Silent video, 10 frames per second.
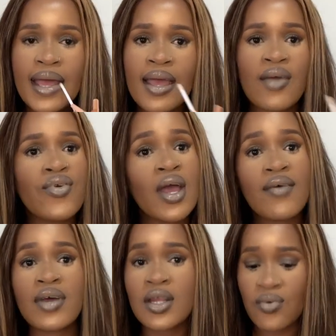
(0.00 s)
If you have
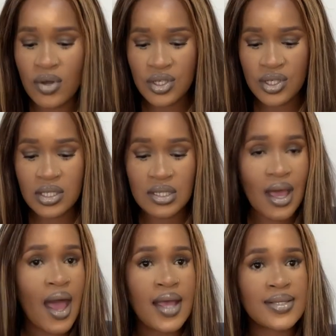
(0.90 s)
any questions,
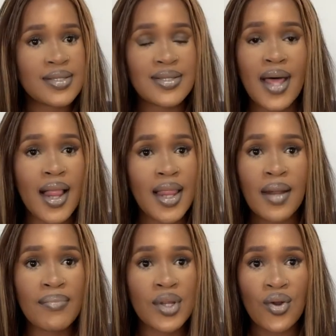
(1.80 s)
guys, let
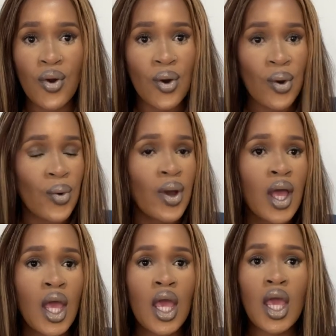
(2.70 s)
me know.
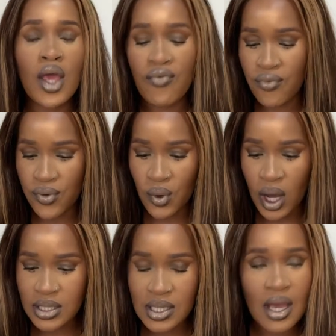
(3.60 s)
If you're
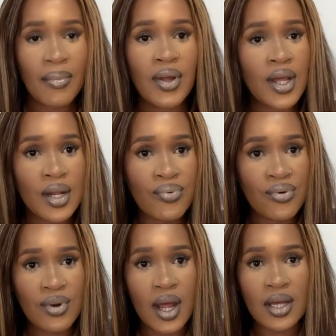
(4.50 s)
asking about any
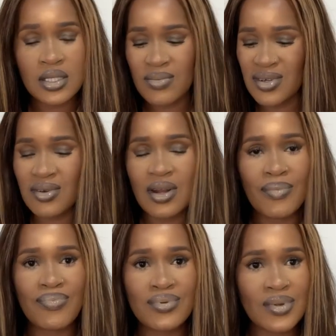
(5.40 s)
products, I'm not gonna
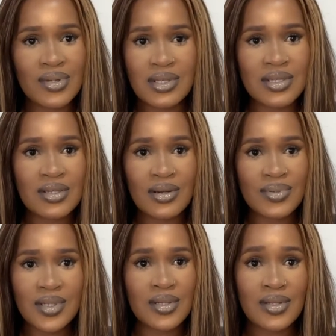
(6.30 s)
put a
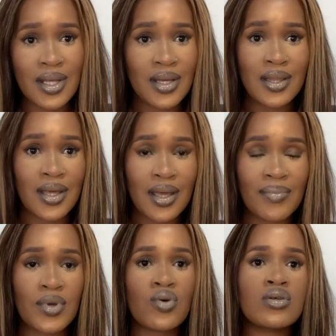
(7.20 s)
description thingy there,
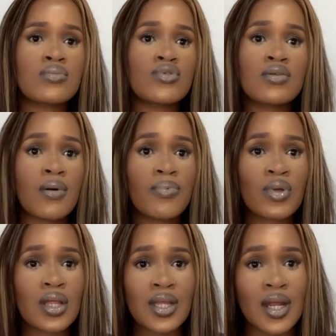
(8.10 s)
because most of the
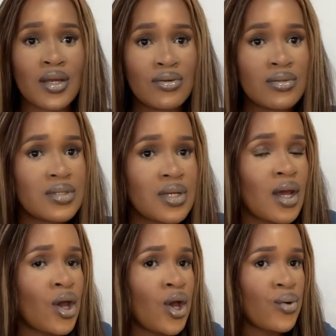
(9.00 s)
products that I used,
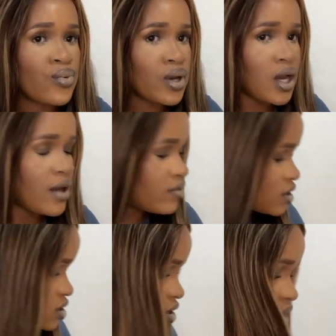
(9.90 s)
we don't have it in
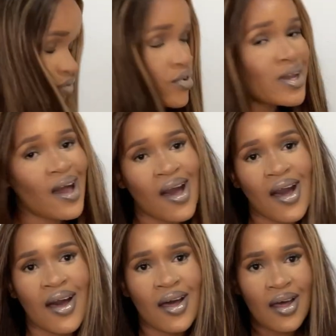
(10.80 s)
South Africa.
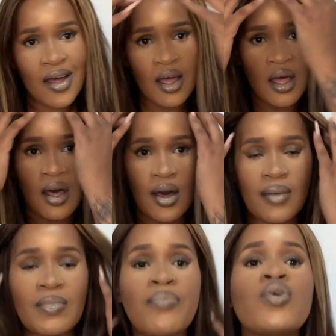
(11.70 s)

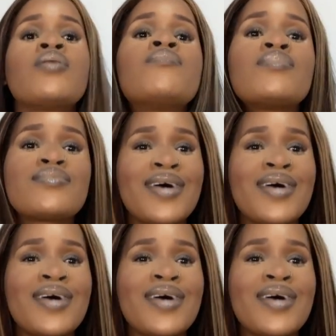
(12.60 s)
About them,